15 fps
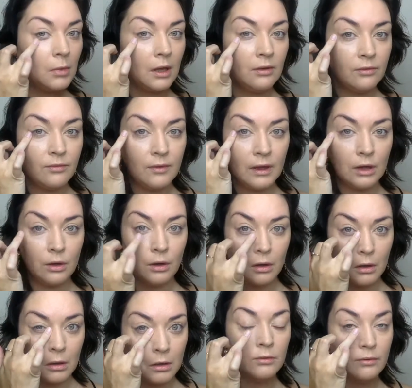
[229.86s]
my
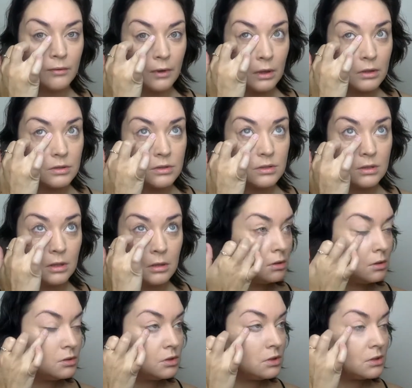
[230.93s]
finger first
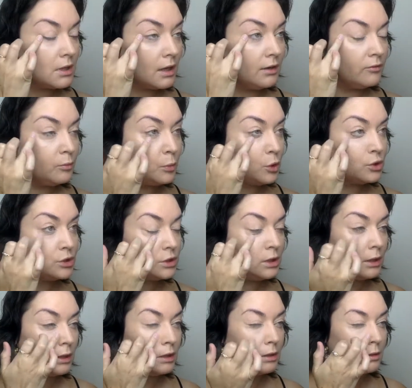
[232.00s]
and just kind of push it
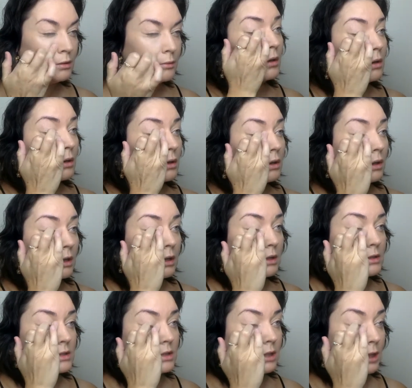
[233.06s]
in, get
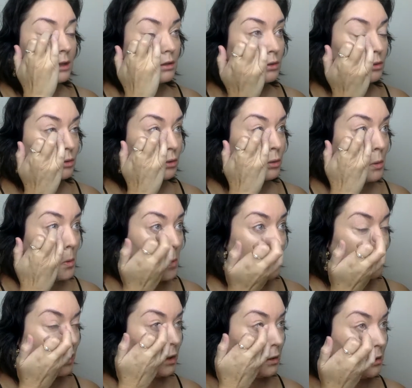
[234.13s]
into that little
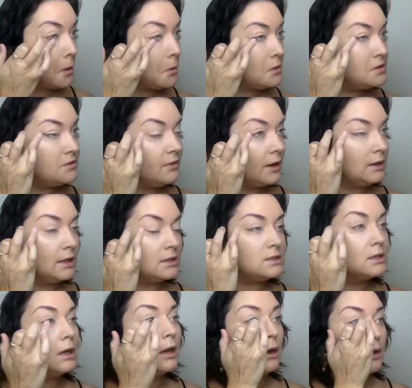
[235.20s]
corner. I always find that's
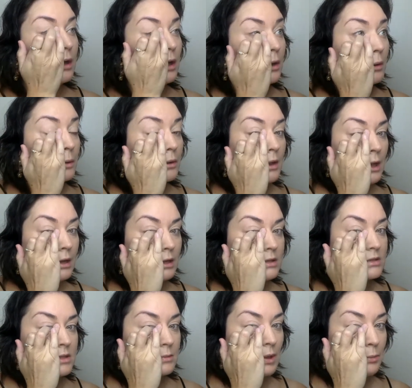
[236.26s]
an area that
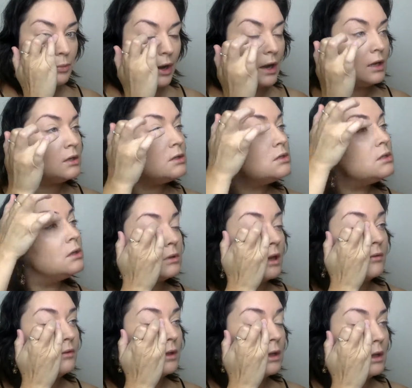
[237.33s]
needs to be brightened.
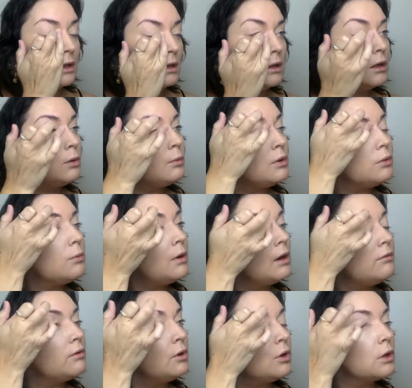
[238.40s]
Definitely get in there with
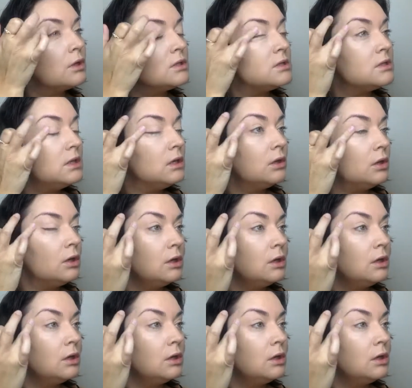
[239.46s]
whatever your concealer